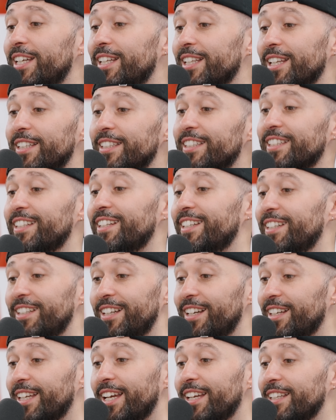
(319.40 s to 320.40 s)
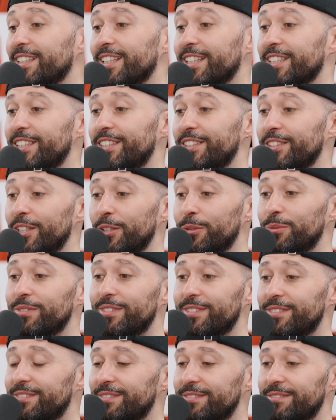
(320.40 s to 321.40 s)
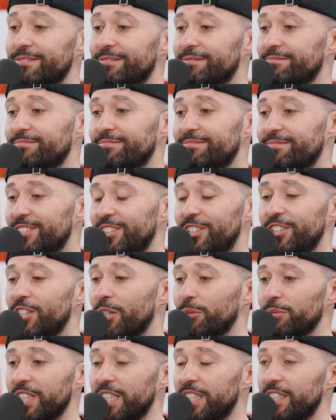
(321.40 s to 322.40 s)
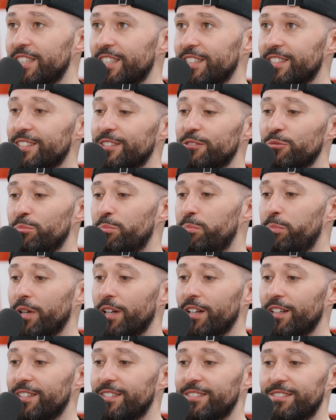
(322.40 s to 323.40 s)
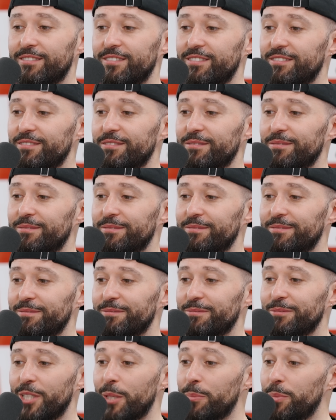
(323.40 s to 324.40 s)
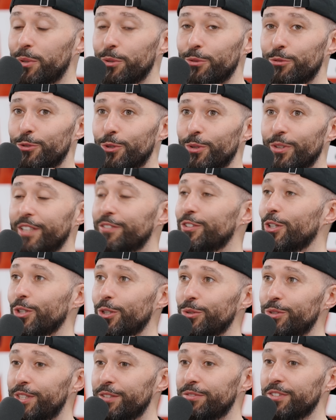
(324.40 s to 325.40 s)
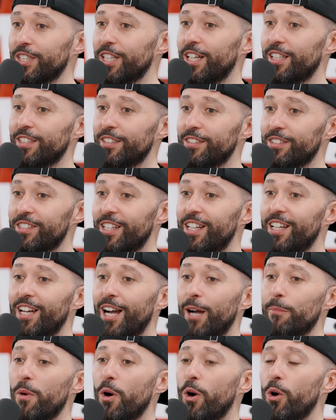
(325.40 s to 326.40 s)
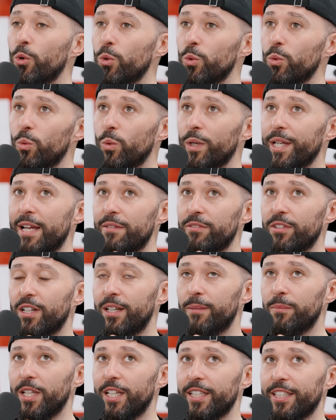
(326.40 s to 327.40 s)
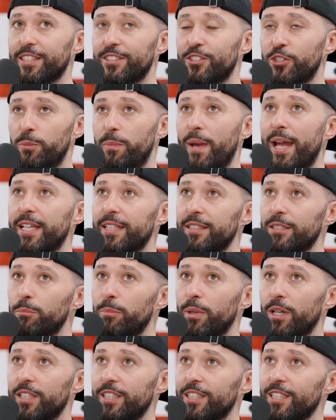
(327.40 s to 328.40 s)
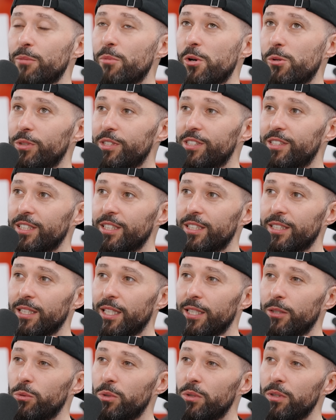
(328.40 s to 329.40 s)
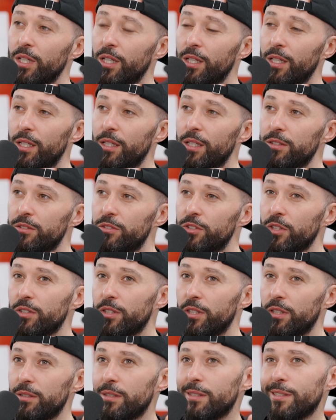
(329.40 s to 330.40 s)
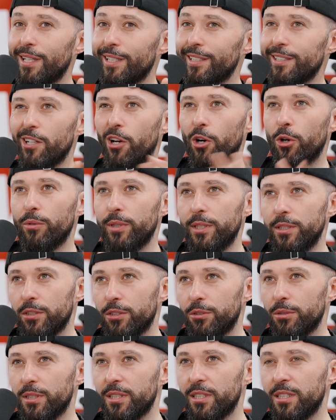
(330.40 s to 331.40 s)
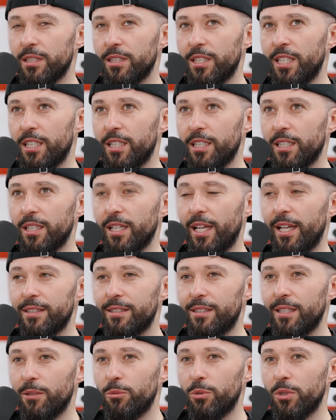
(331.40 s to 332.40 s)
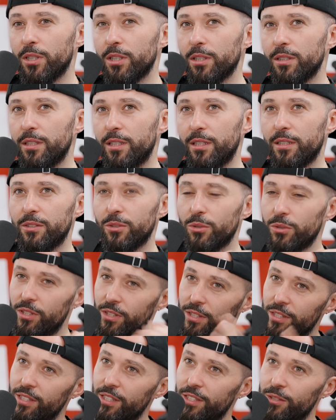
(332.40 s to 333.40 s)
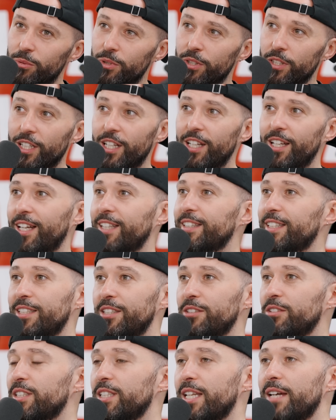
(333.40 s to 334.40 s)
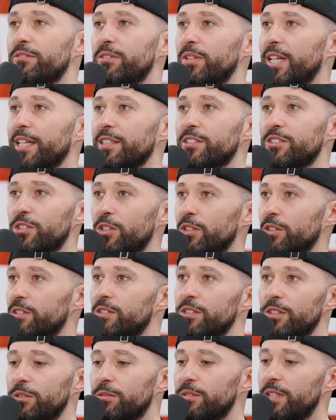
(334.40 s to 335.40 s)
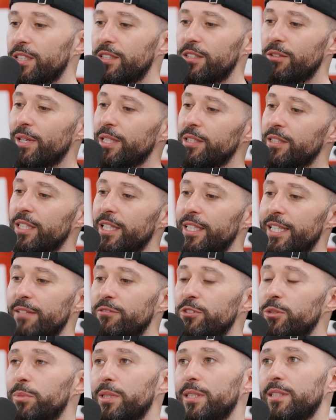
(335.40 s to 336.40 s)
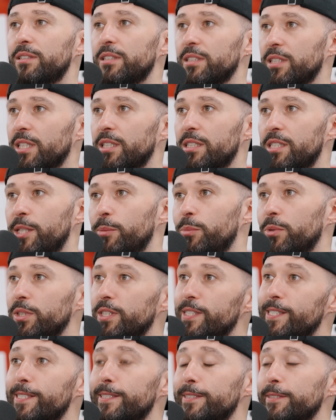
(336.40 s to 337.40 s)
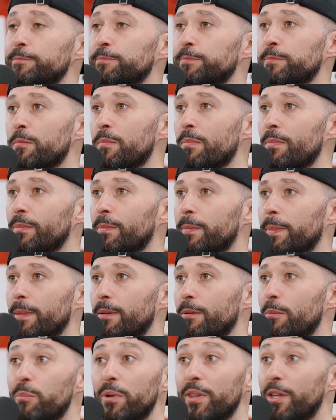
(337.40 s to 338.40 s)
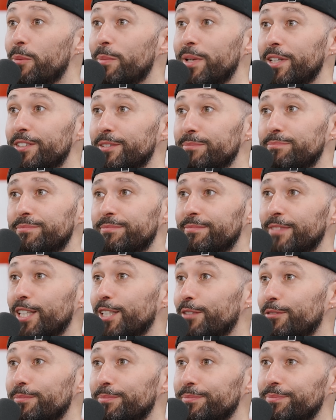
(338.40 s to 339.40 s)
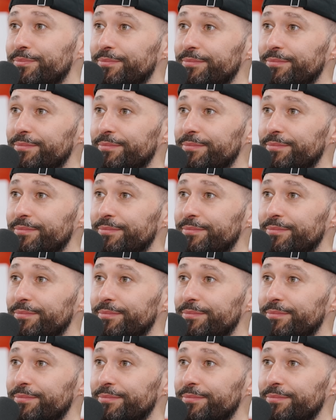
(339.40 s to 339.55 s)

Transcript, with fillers: They're like again like you know you don't need it, but they're beautiful. They've got loads of different colors. I'm all whenever I'm like specking a bike, I'm always thinking like, well, does a does like an orange Chris King headset work on this, or does this work? And then you can never get stock, so then you inevitably just get a cheap one instead. But they're amazing. I love them.